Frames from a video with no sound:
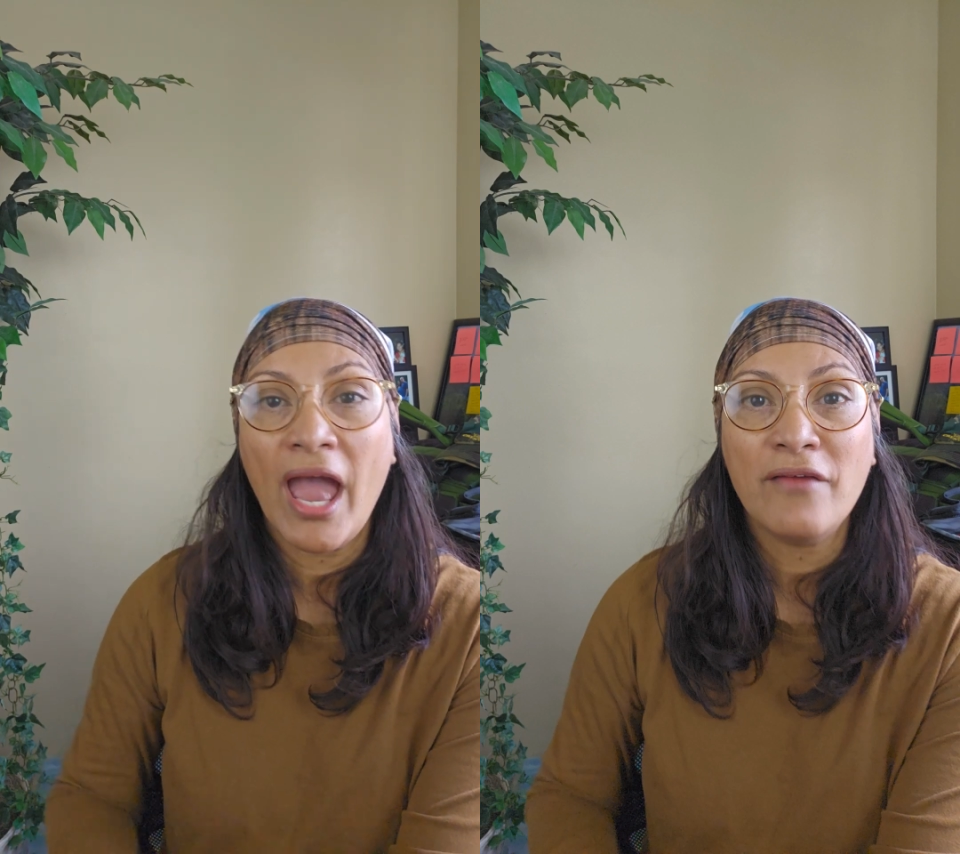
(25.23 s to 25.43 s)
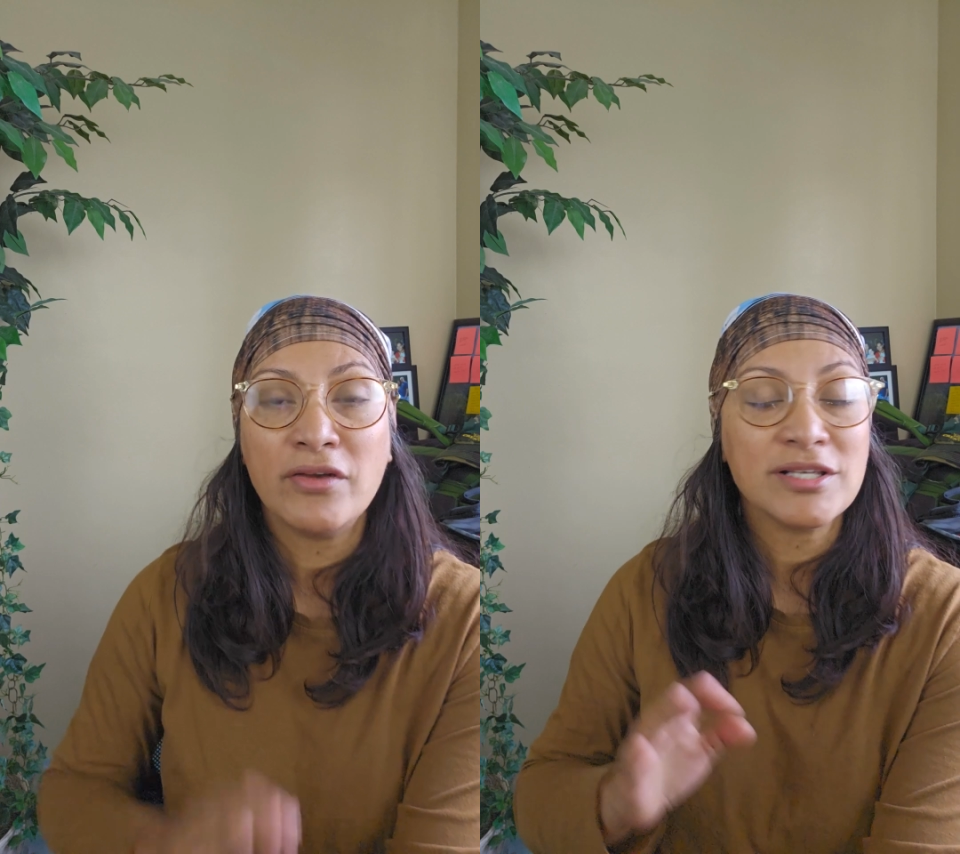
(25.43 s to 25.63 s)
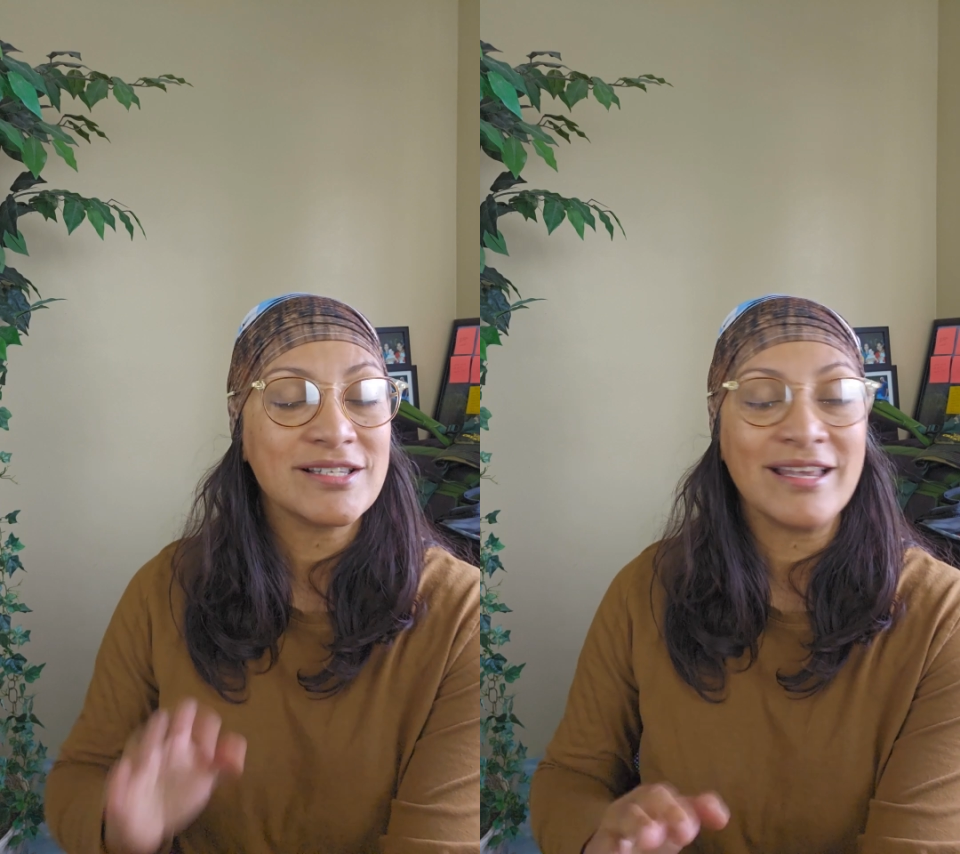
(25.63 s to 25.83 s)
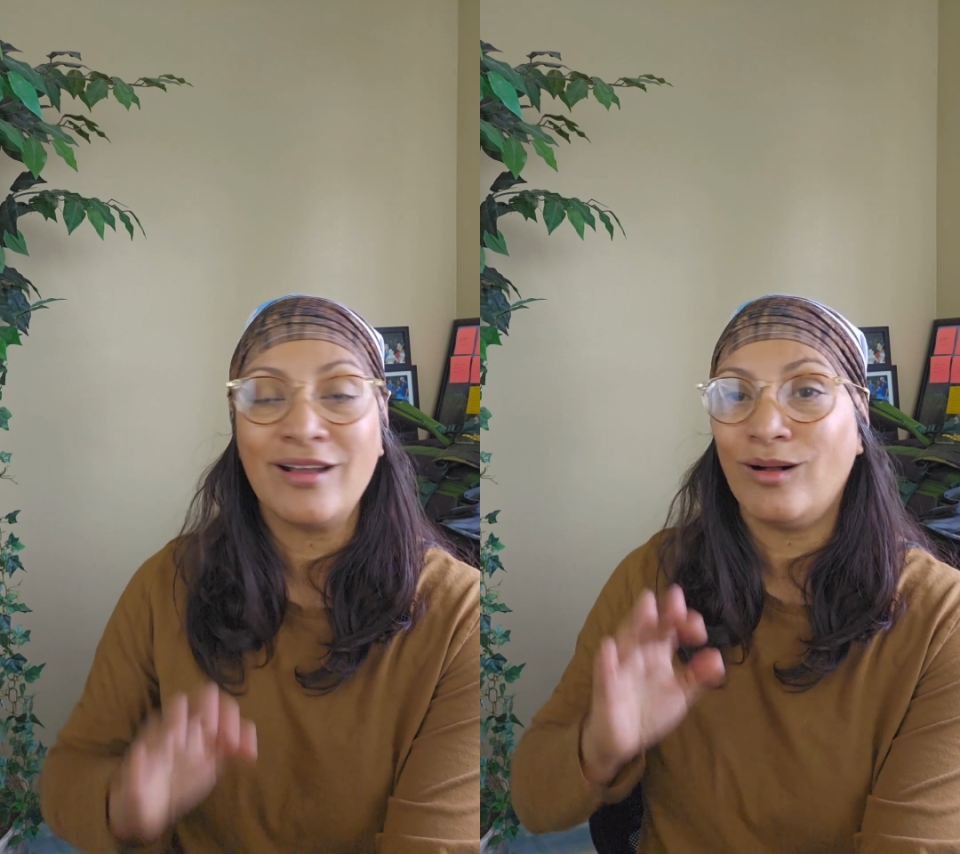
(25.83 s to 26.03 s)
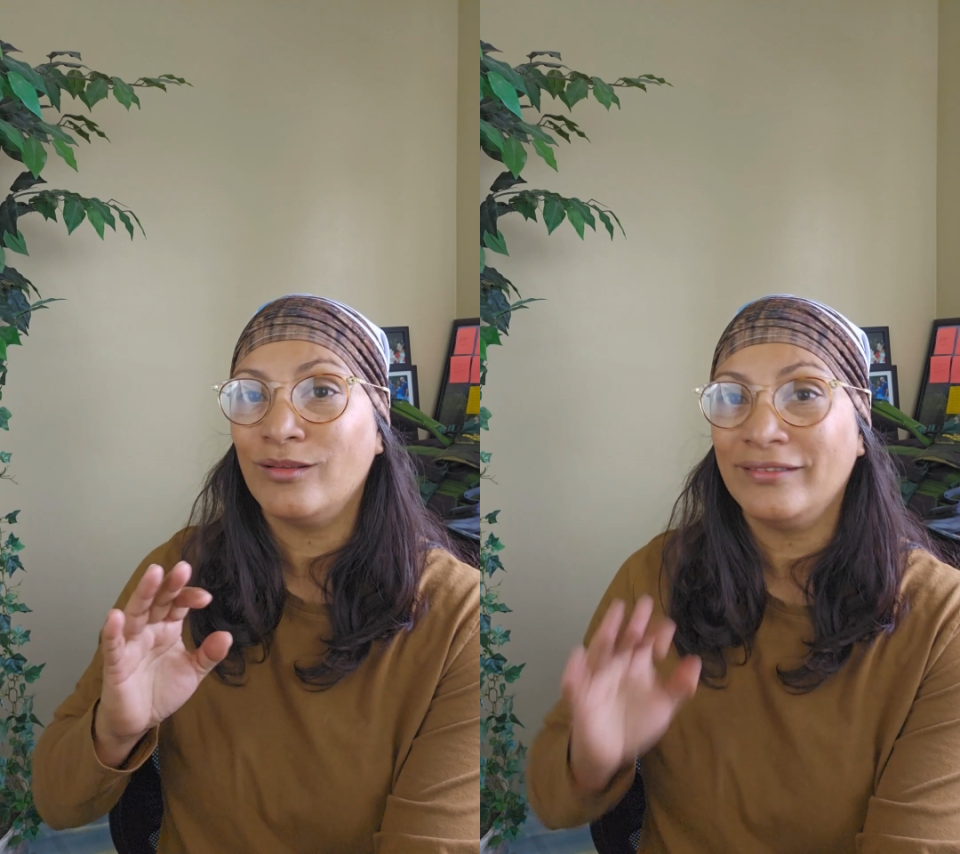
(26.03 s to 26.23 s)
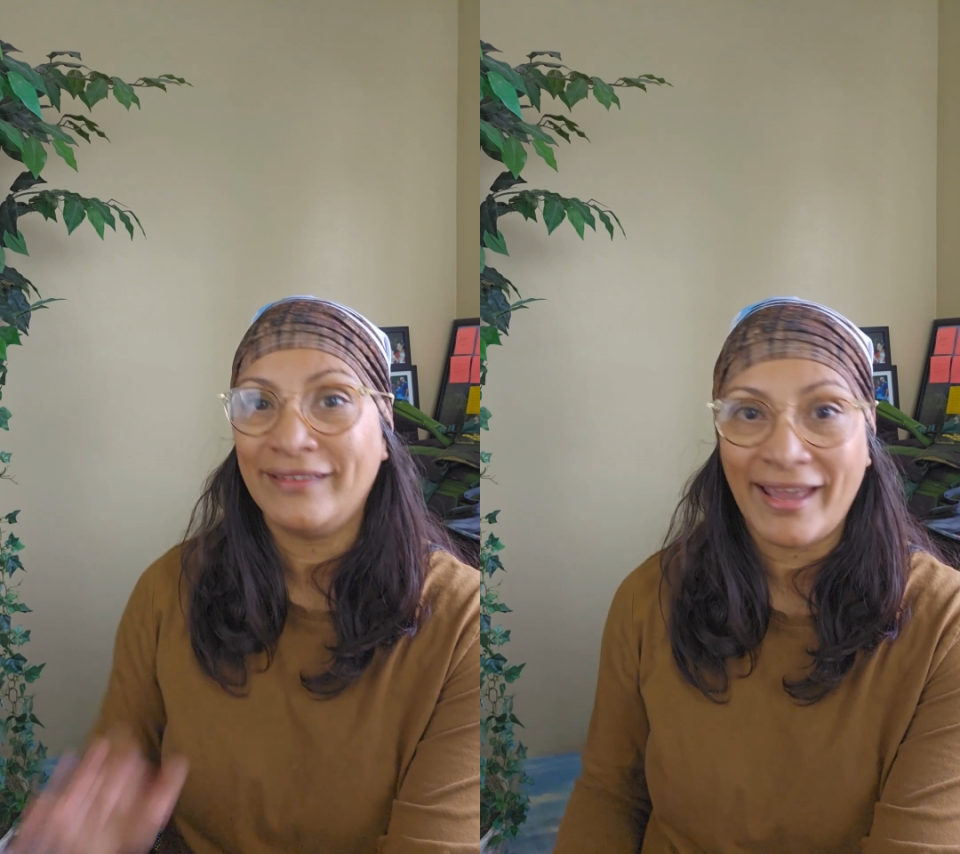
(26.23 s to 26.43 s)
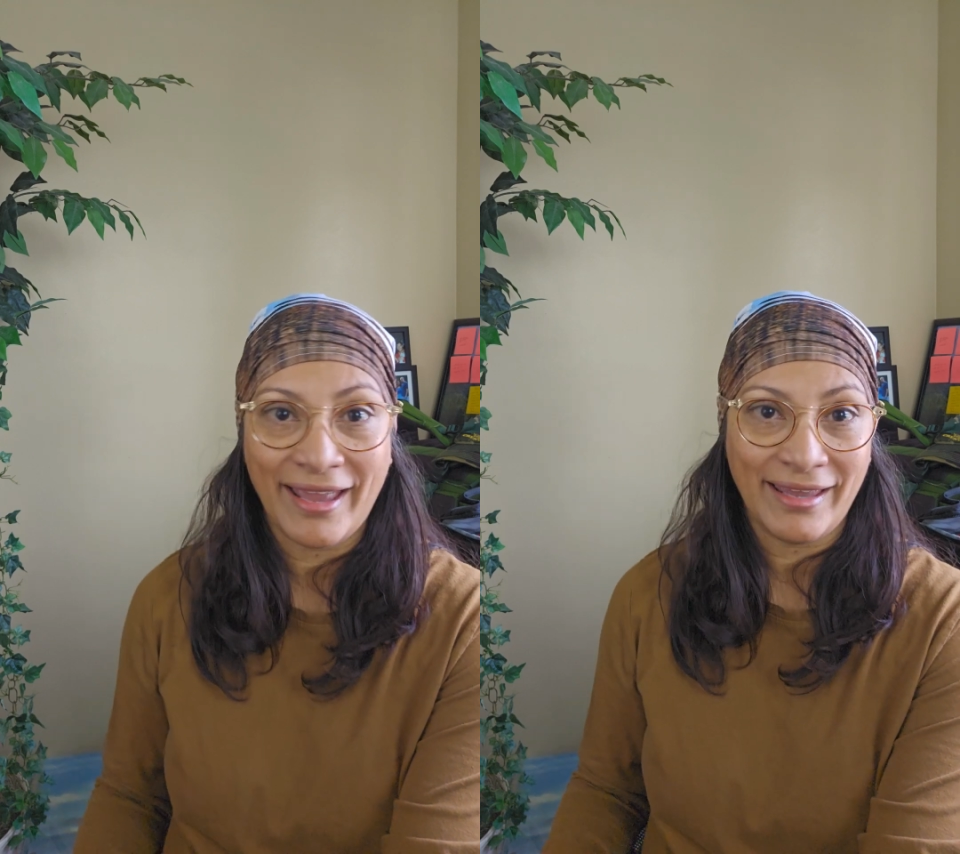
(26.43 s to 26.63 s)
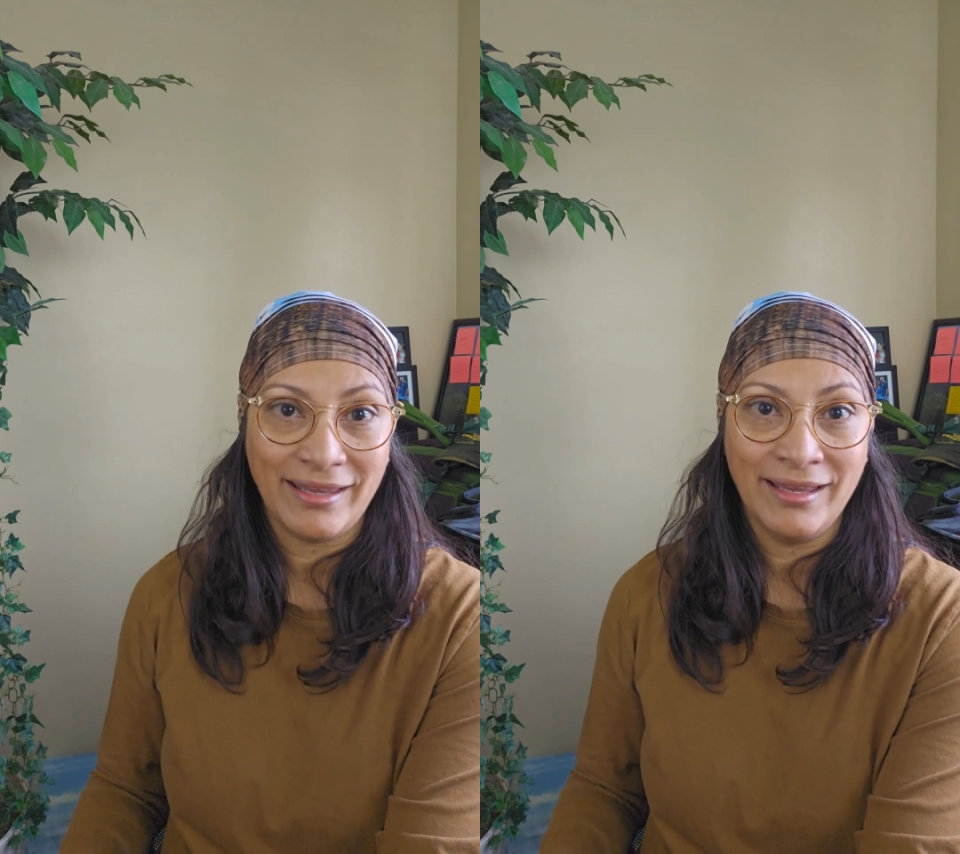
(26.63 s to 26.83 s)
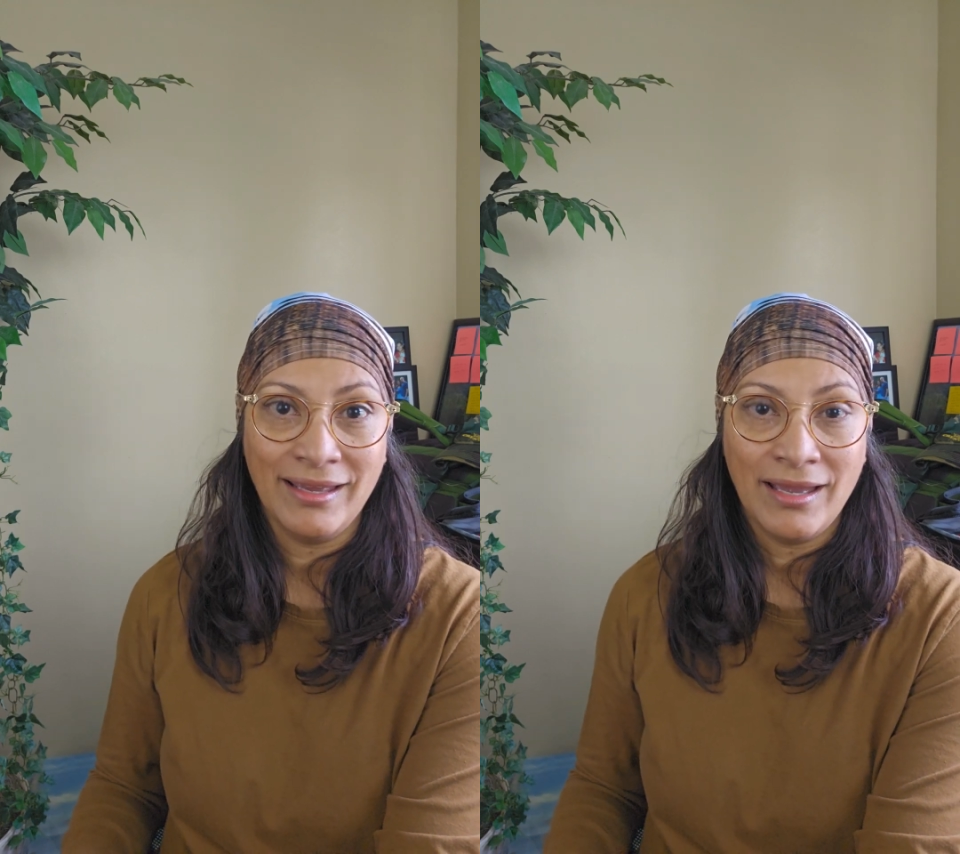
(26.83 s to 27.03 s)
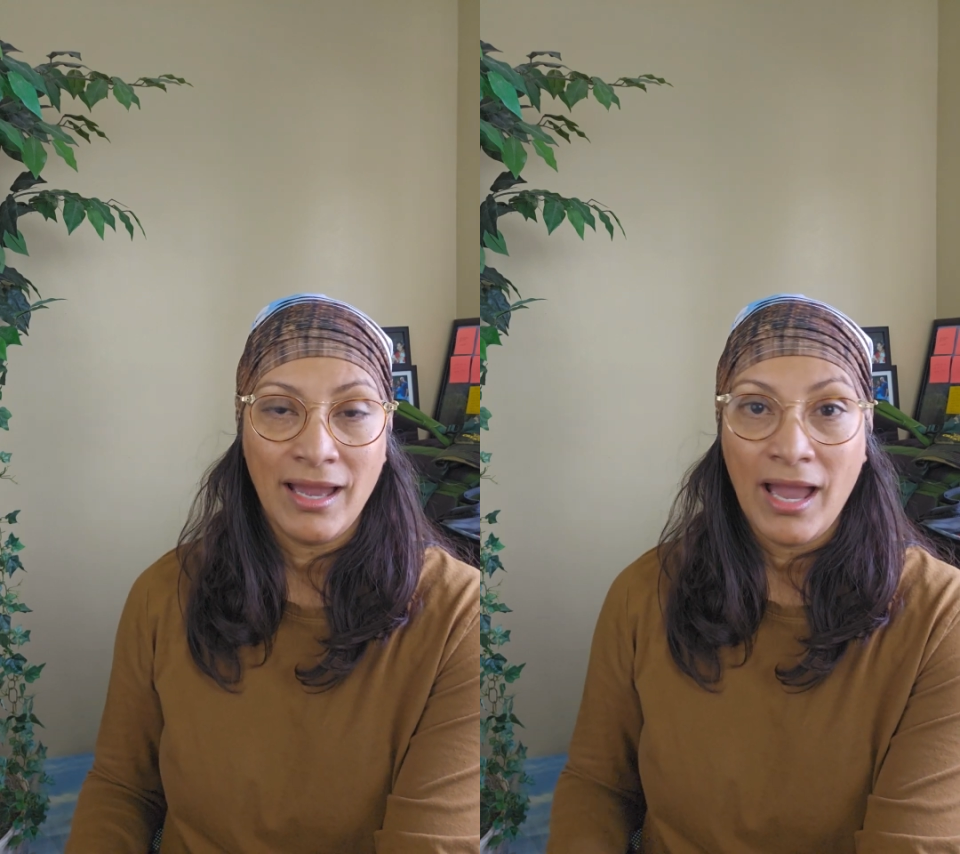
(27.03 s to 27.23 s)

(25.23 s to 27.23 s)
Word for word: every single day.